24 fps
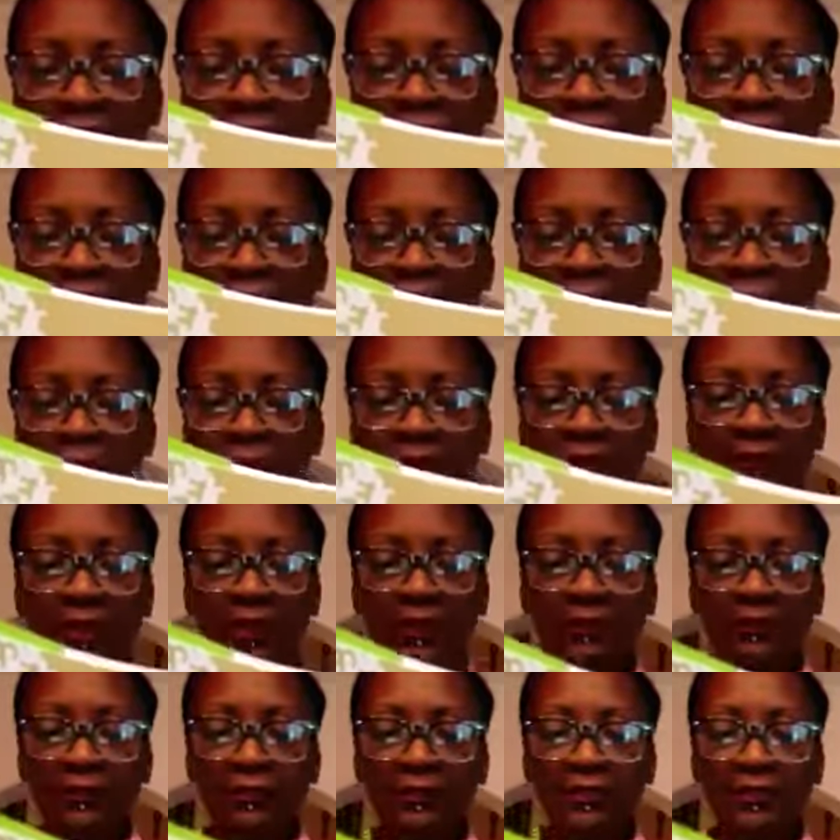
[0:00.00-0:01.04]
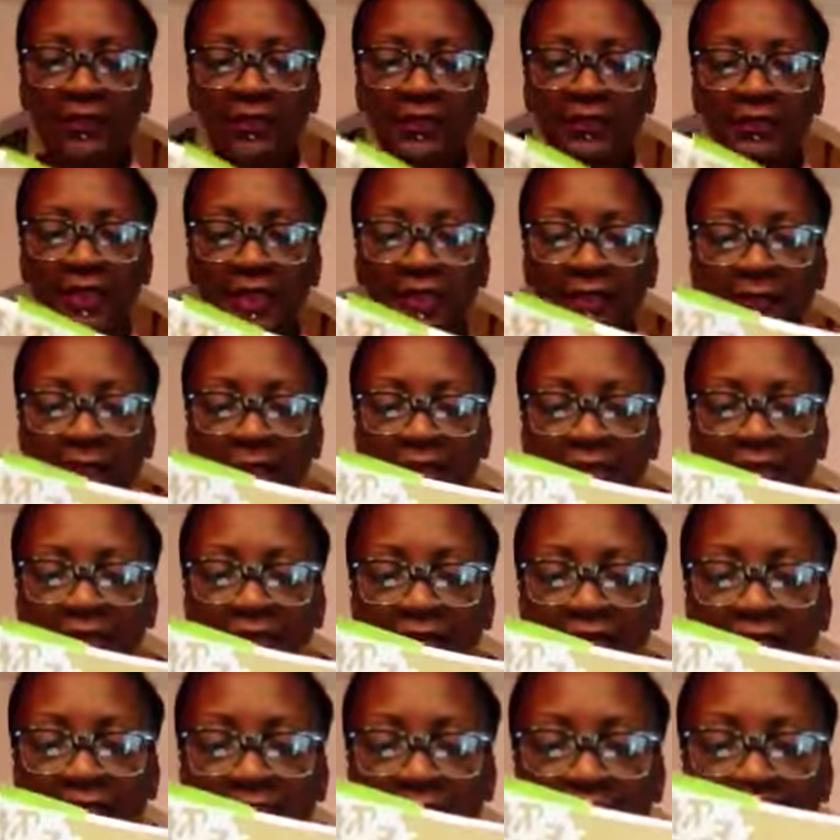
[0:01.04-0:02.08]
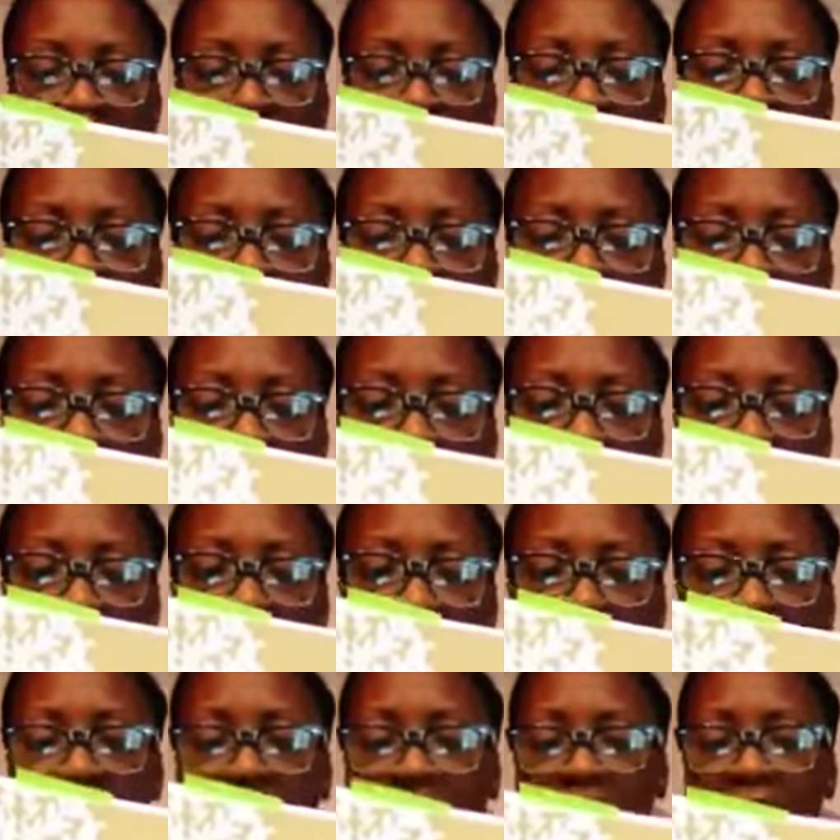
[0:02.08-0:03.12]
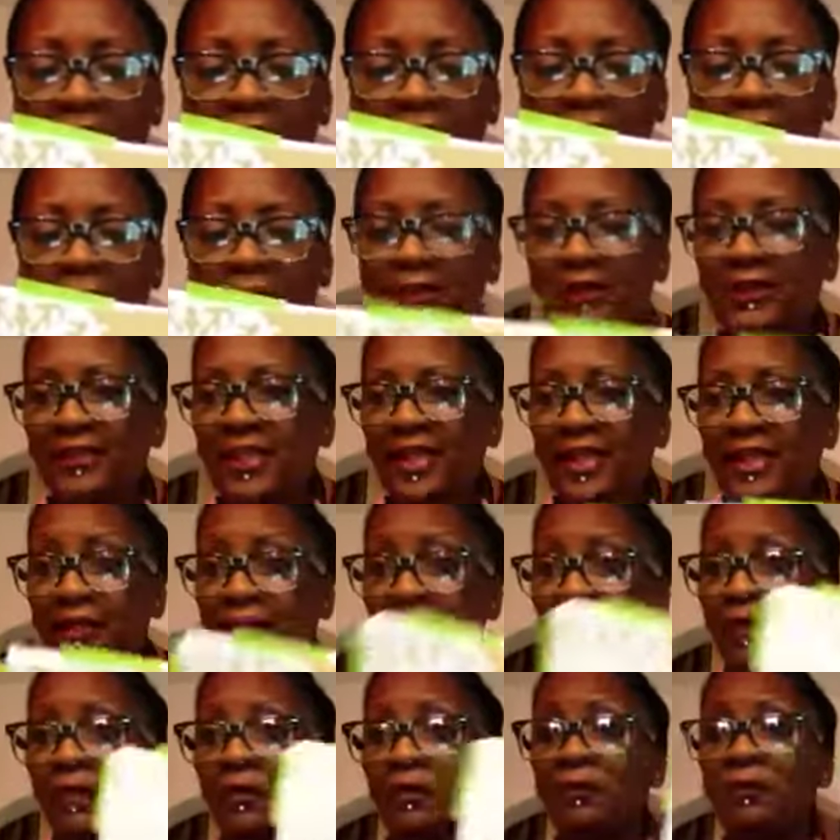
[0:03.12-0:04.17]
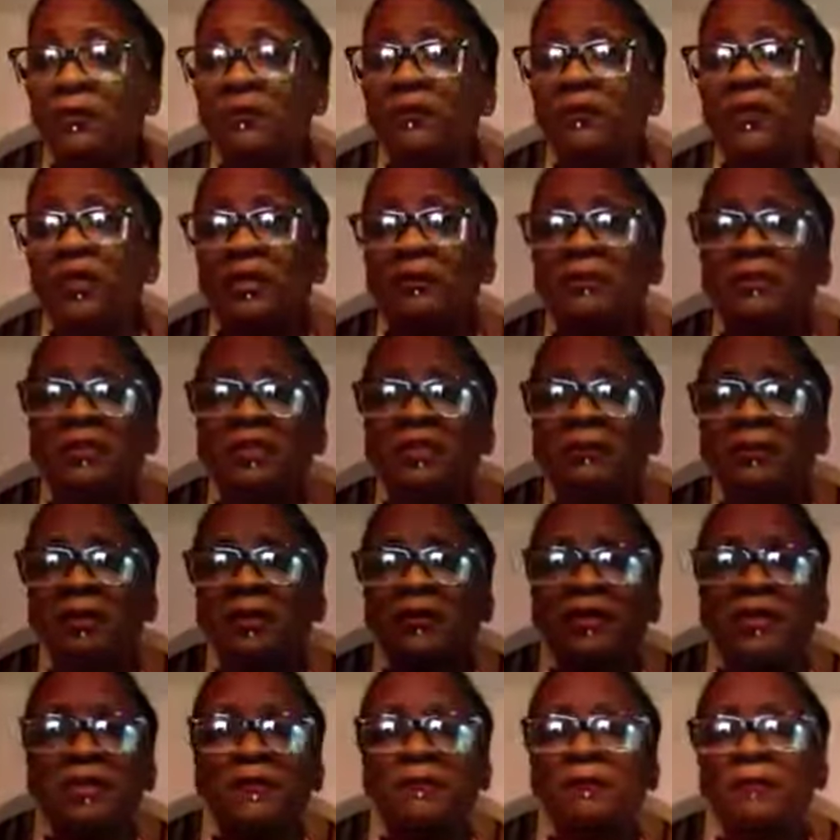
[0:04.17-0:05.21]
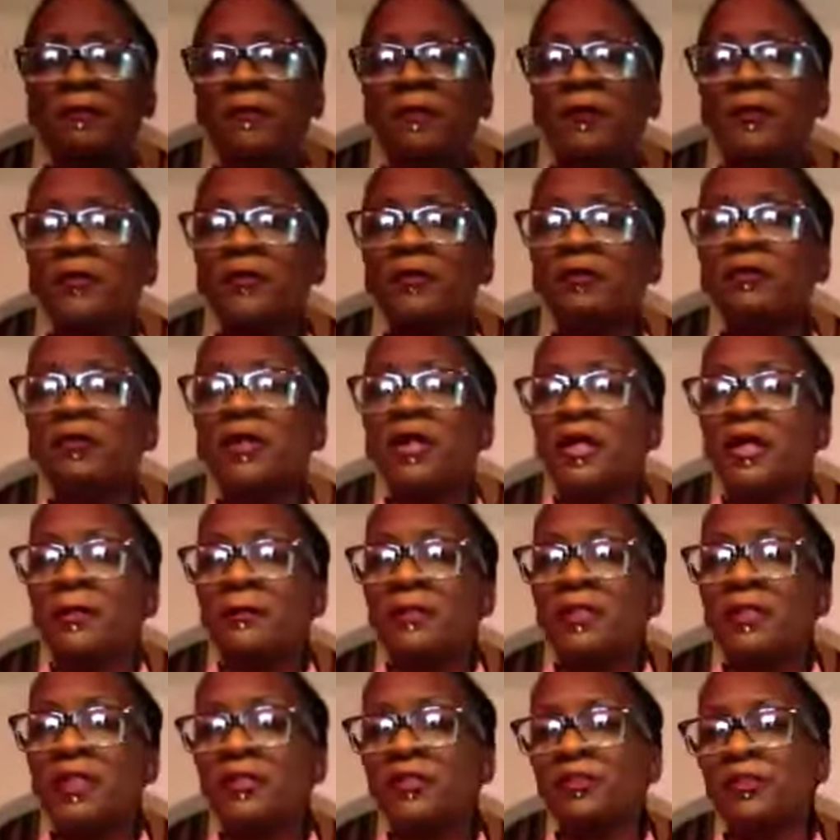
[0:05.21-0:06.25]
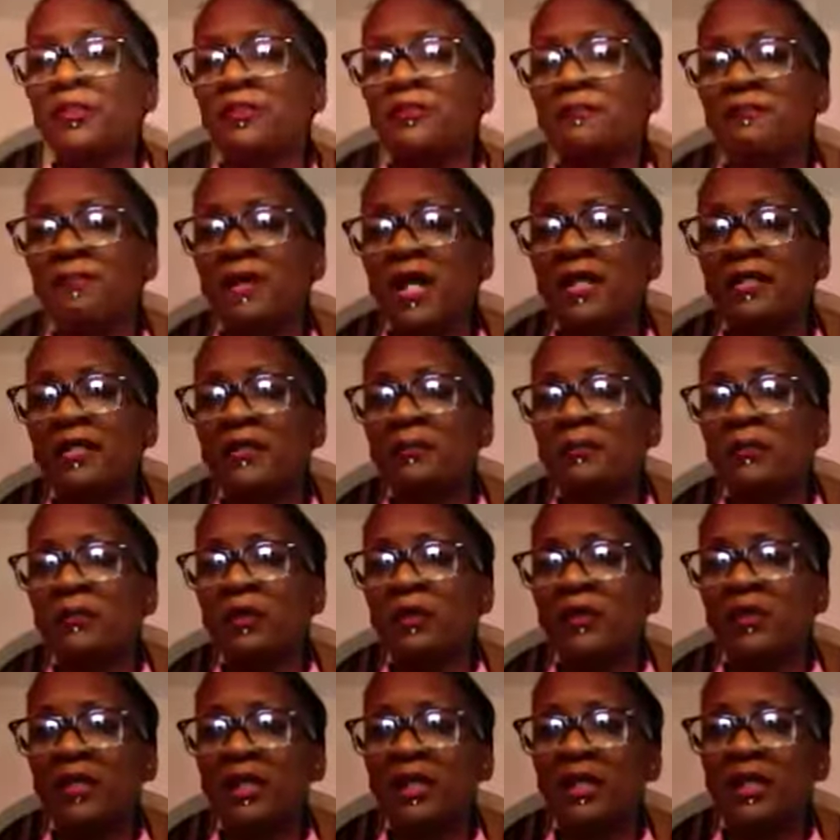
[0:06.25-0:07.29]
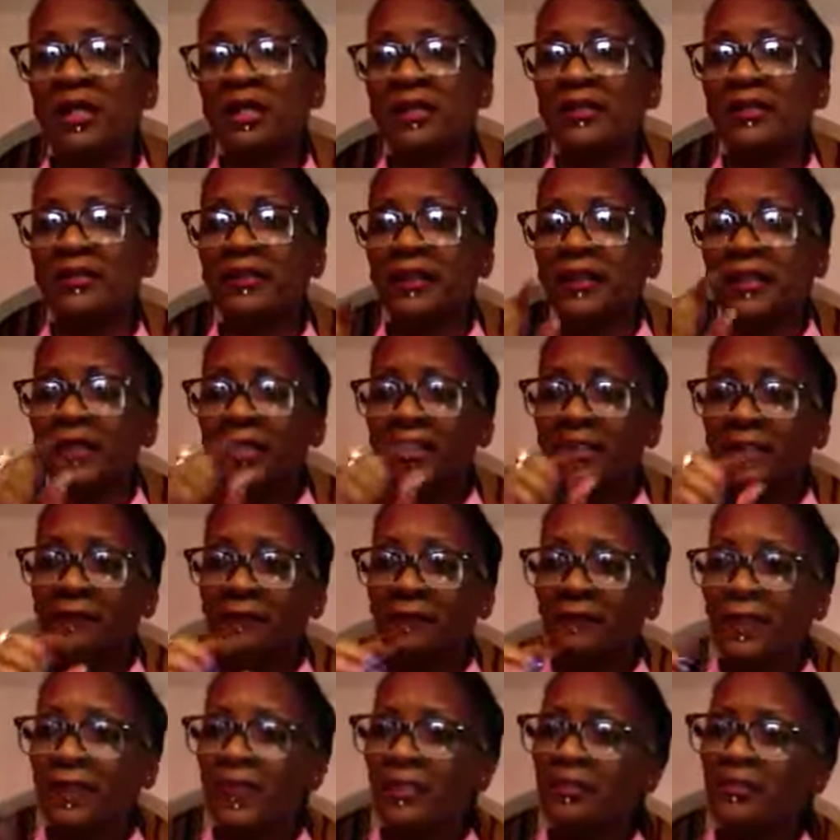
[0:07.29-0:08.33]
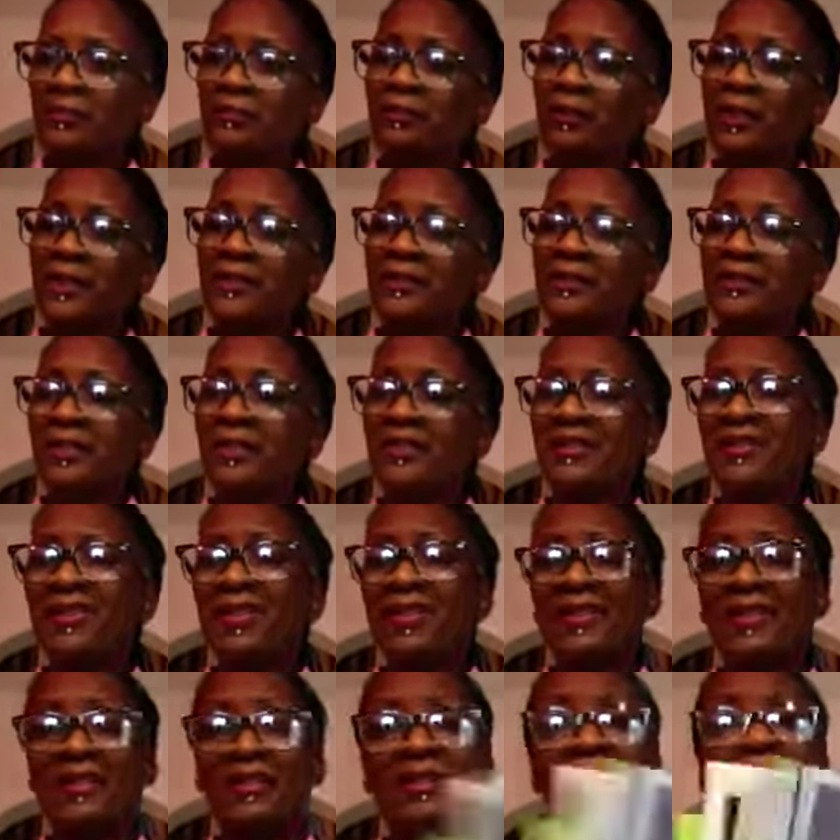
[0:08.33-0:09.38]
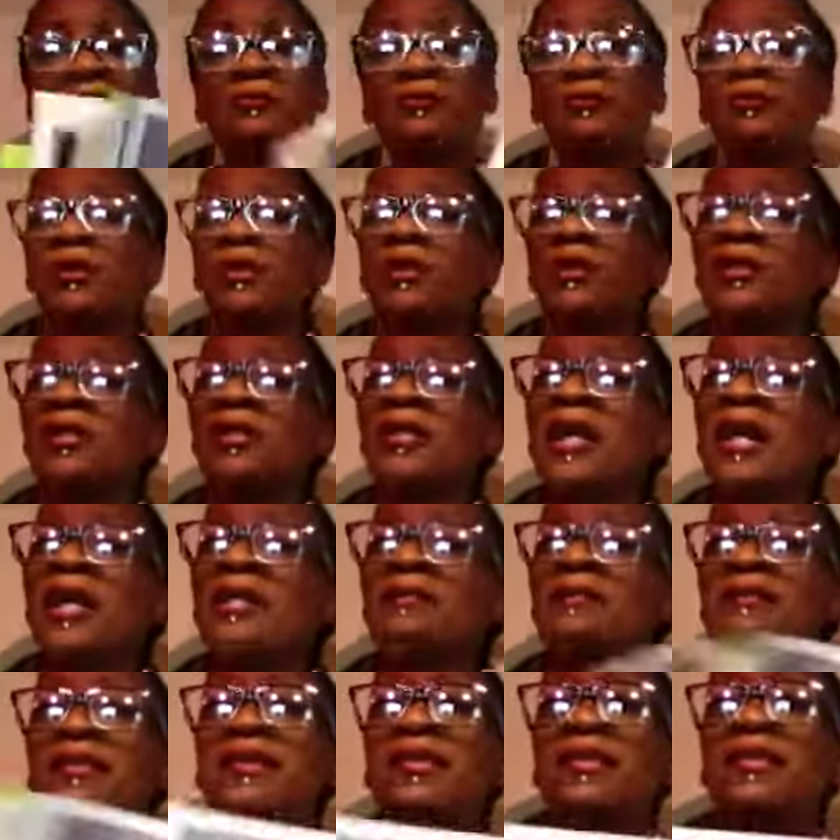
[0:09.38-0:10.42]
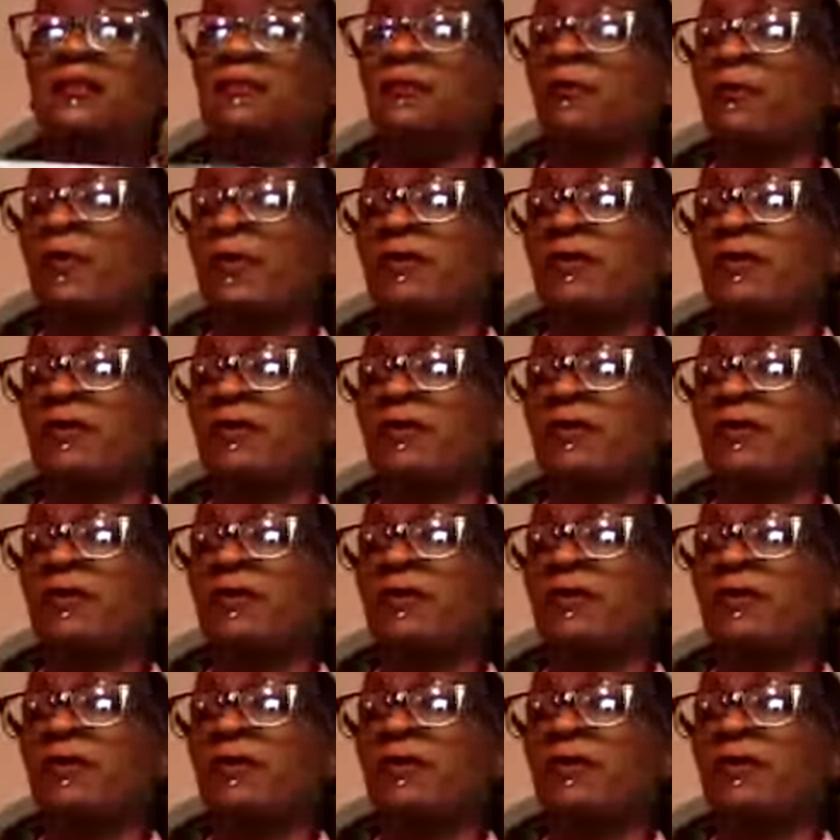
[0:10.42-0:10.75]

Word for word: two years. His name is Shingo Sato. And I'm going to spell that for you because you can find him online. And if you're interested, now it's really, I think it's for